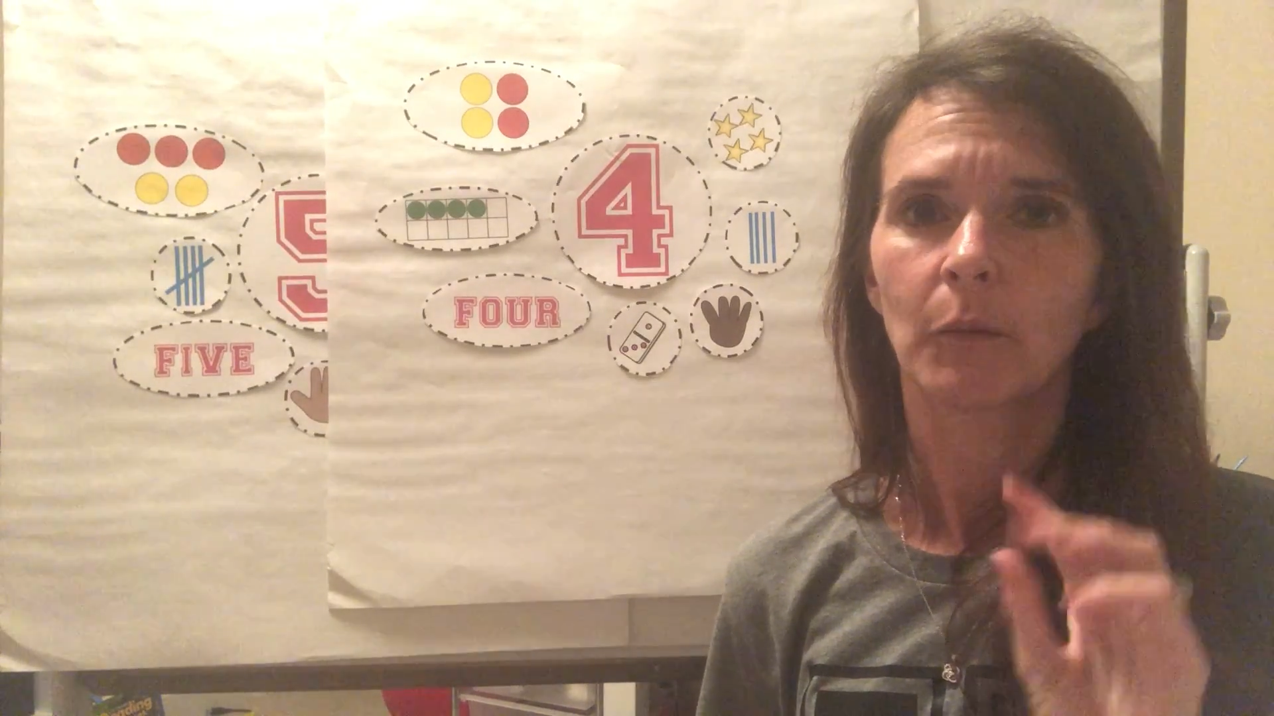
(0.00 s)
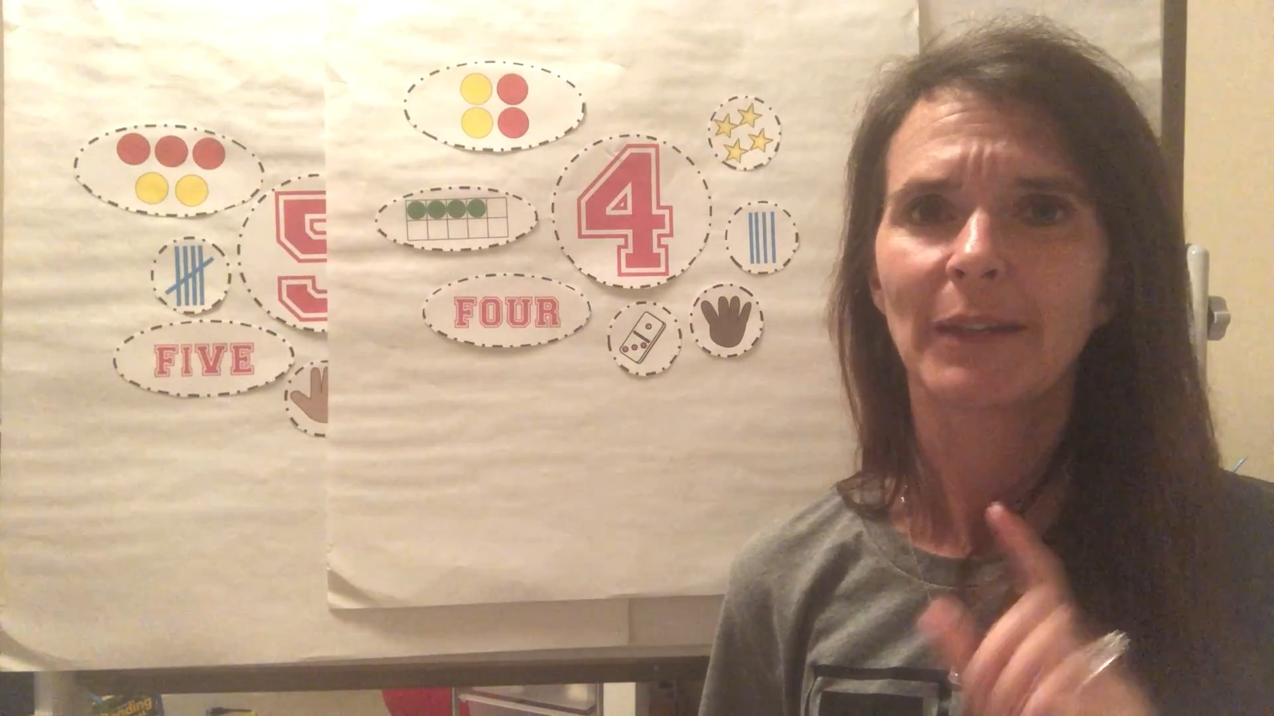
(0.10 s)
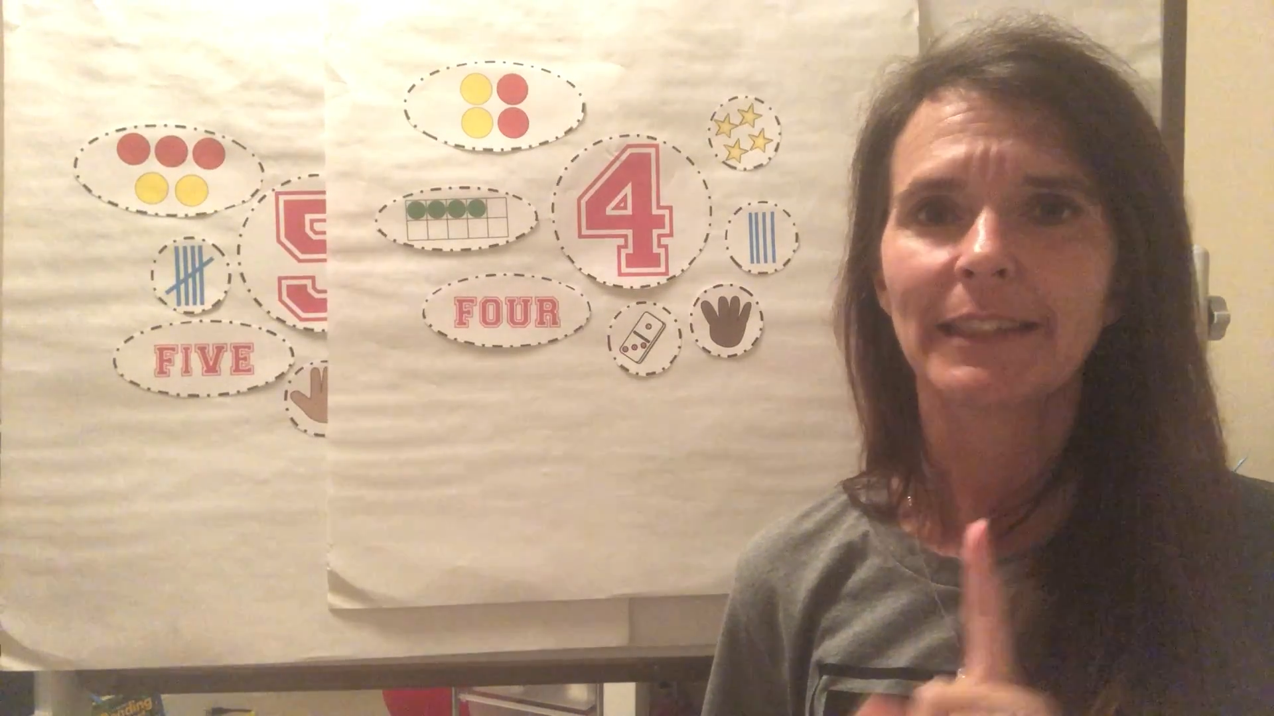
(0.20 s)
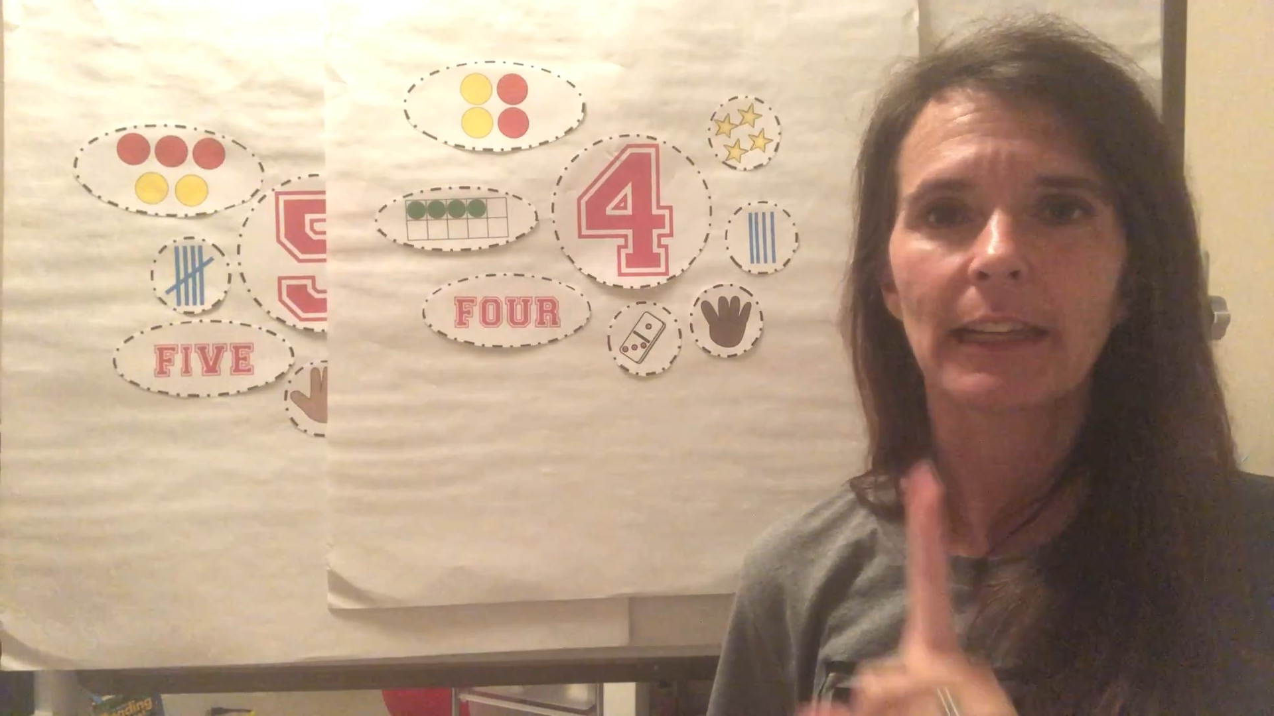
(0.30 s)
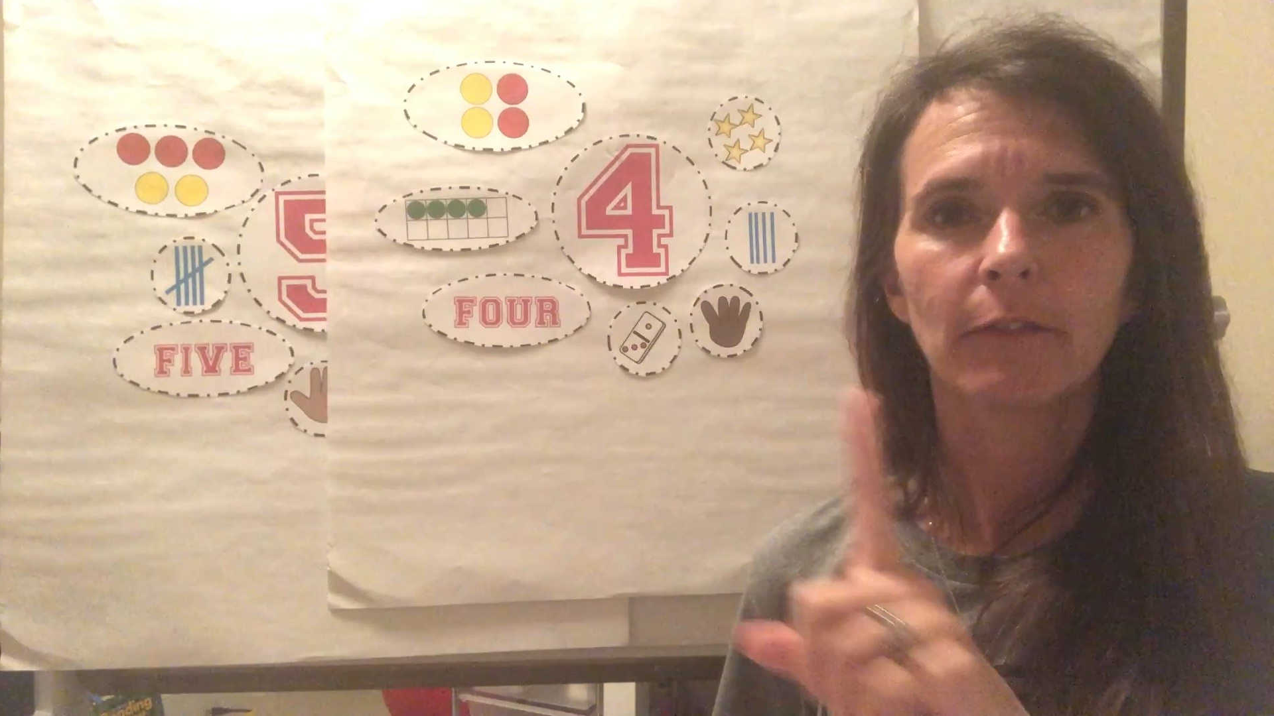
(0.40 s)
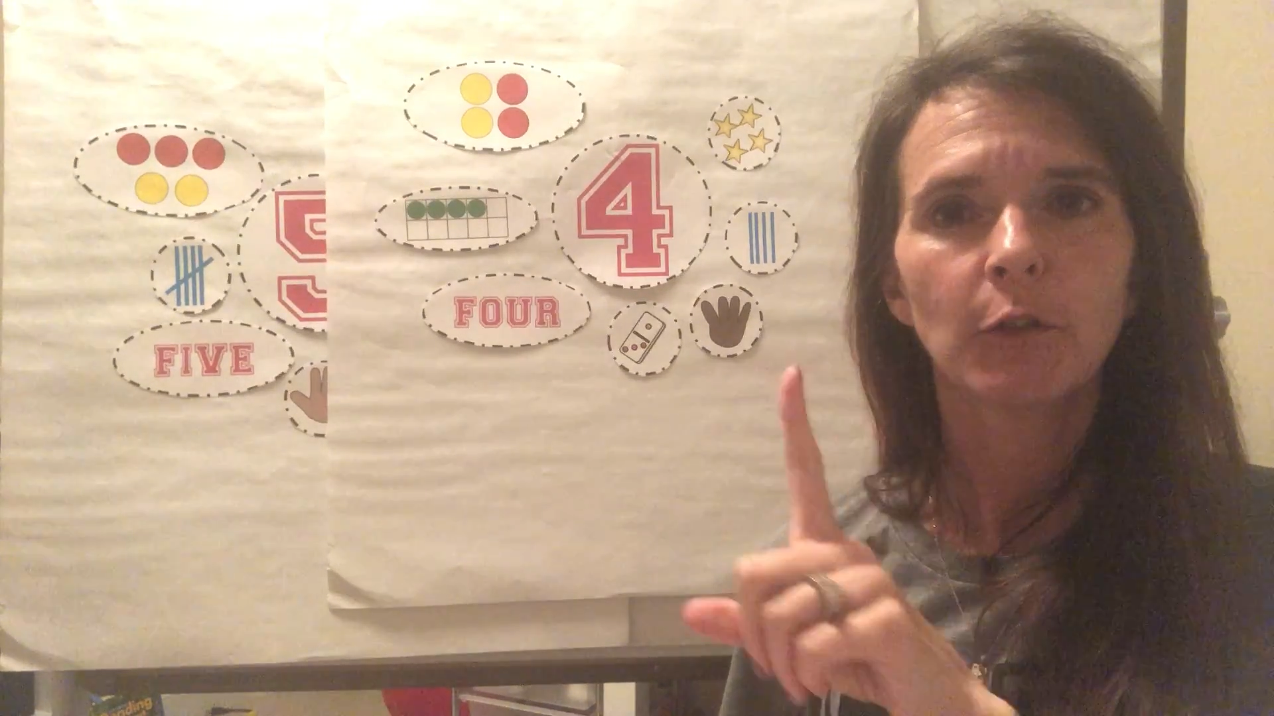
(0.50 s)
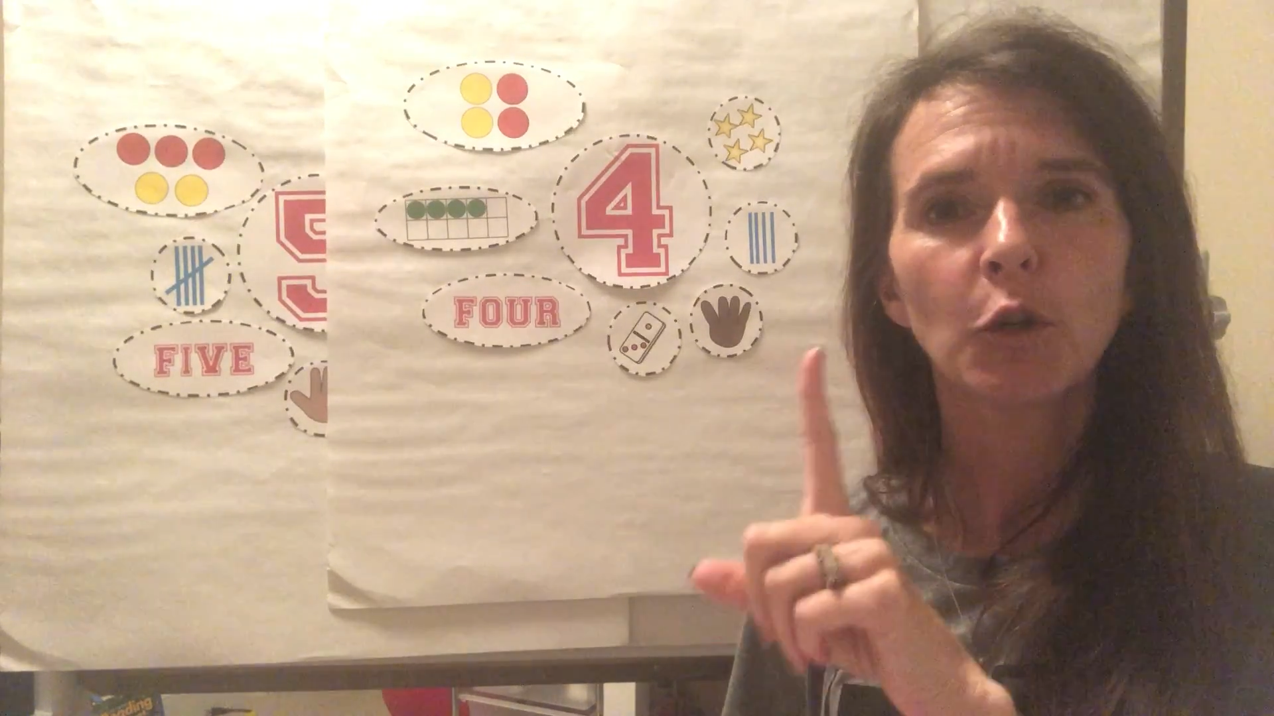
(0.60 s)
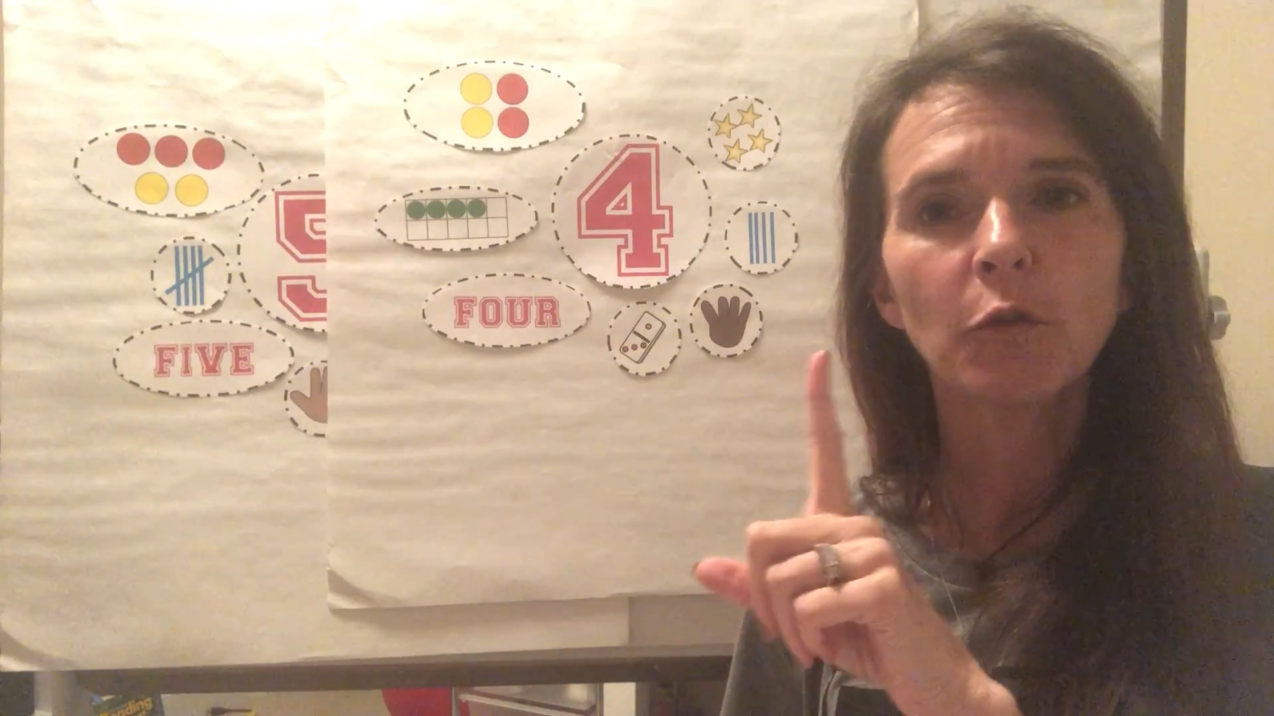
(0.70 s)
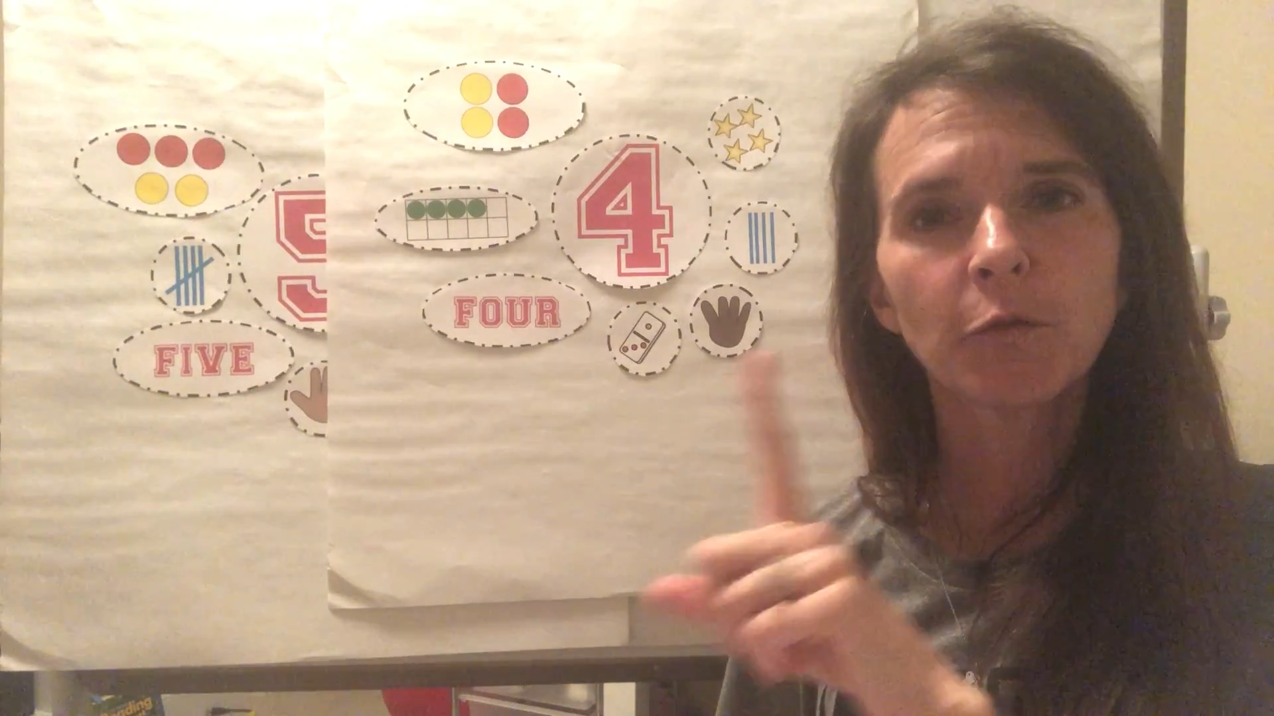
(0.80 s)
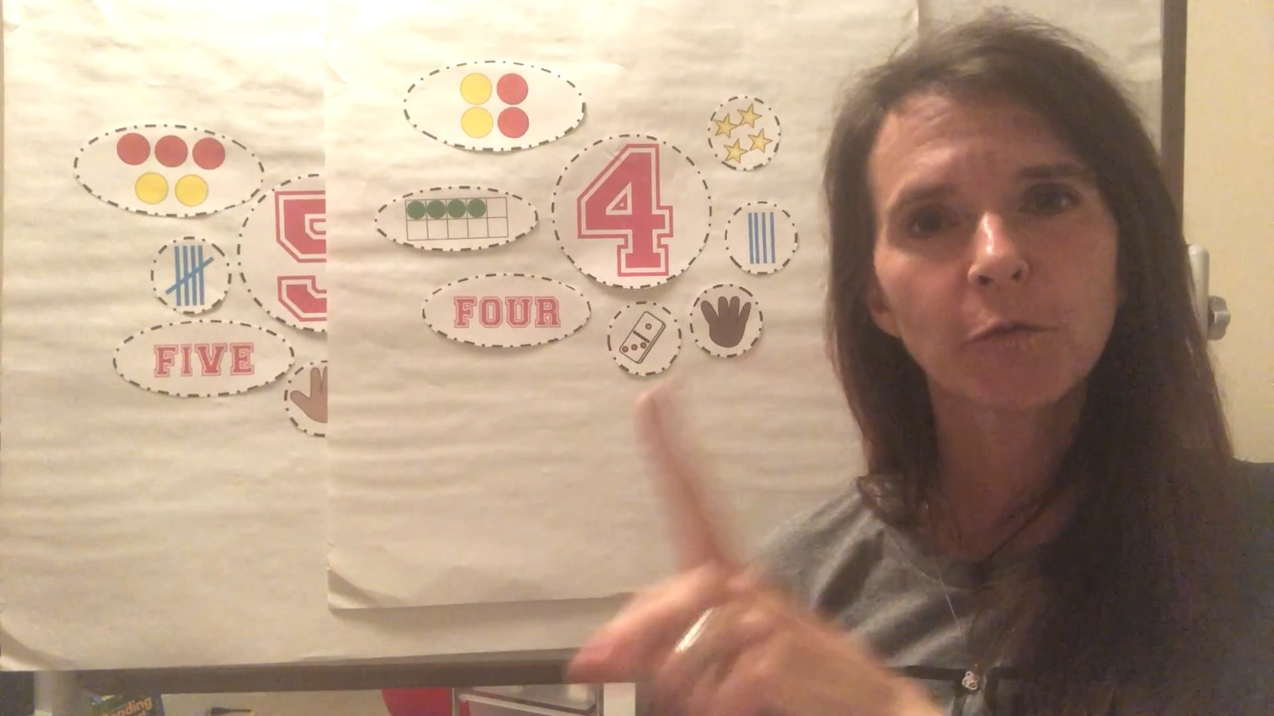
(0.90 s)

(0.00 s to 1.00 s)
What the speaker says: We said if you're